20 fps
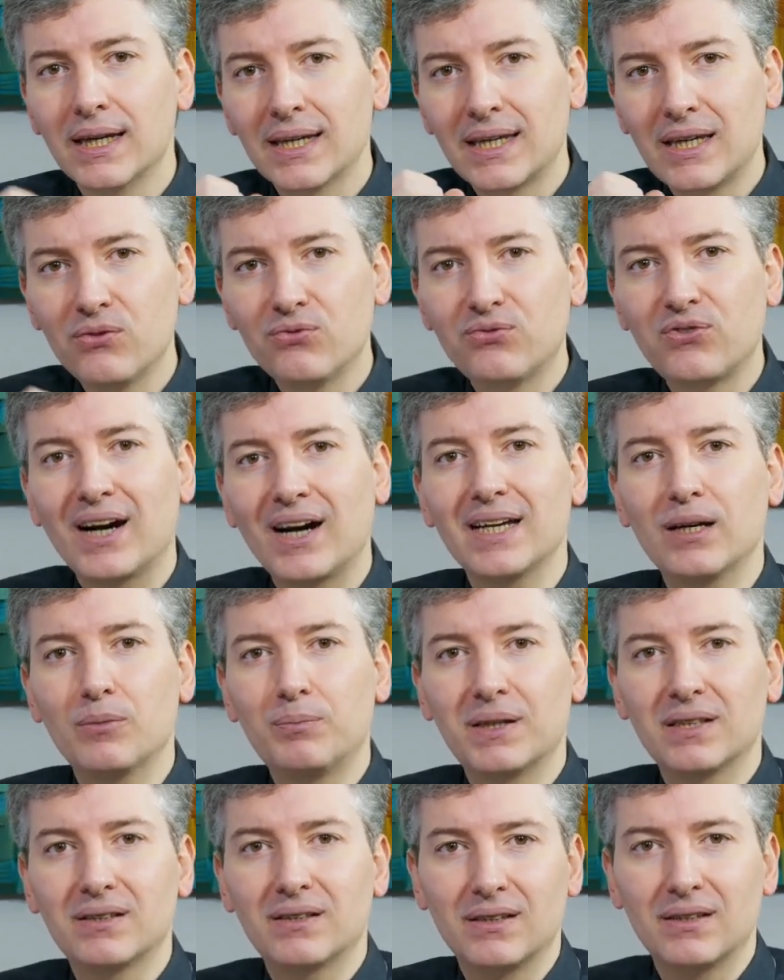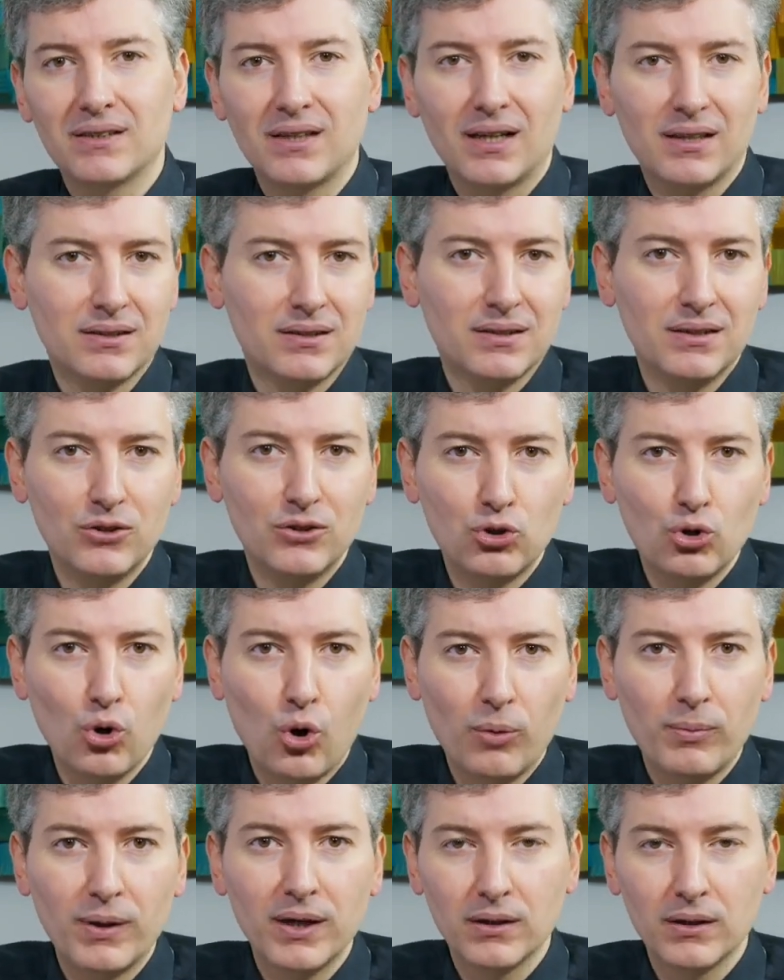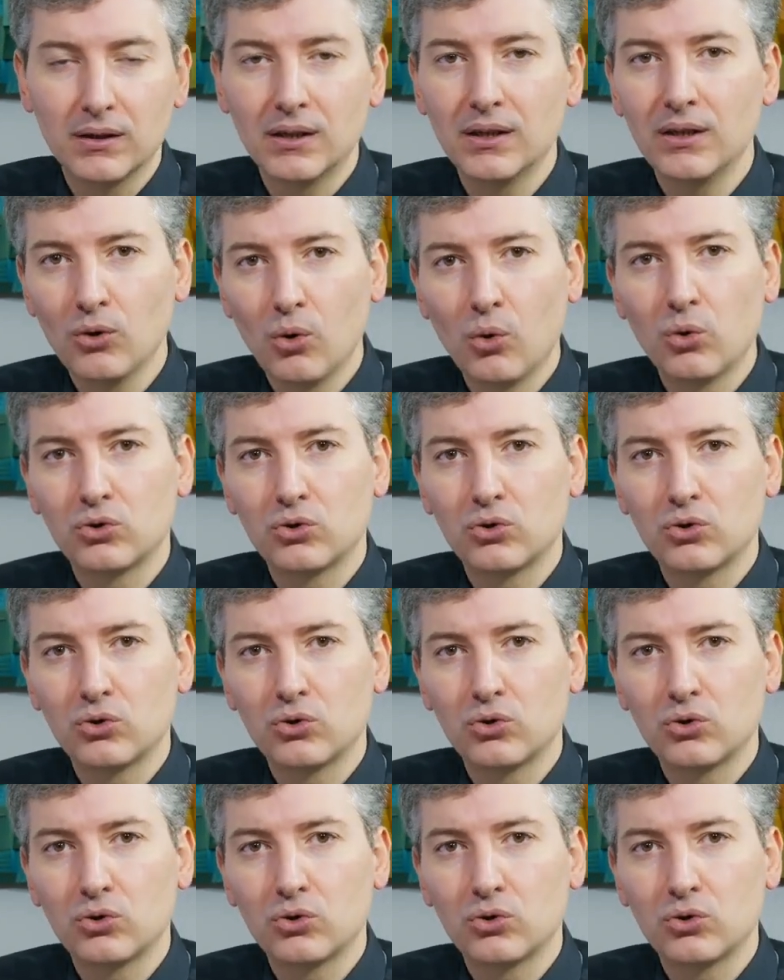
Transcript: which will present symptoms in another organ.